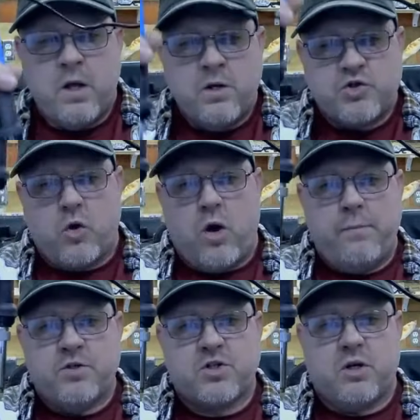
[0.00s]
So
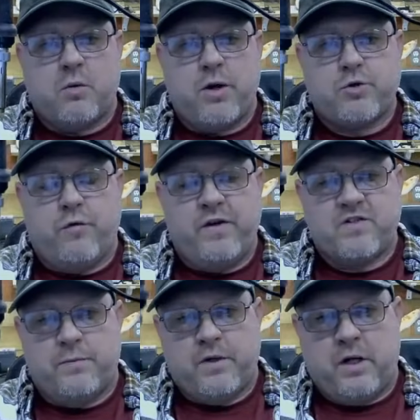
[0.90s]
I'm just going to retrofit
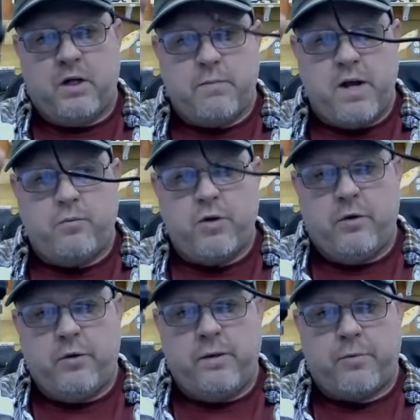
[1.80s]
something into my
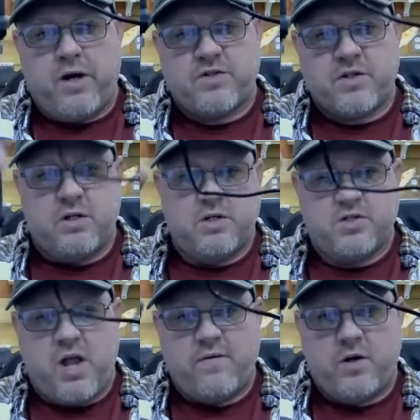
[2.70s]
reloading press and
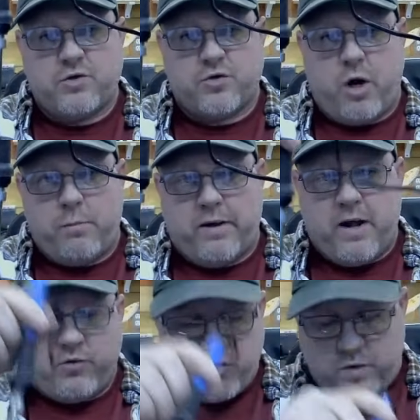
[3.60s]
just have it go straight up and
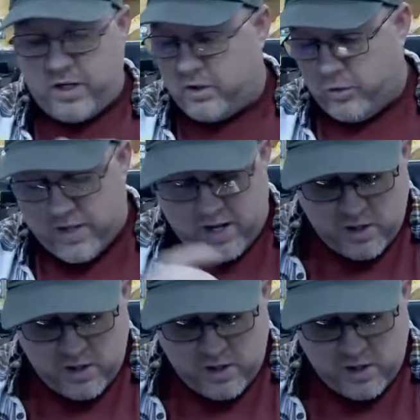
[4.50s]
down so I can do that.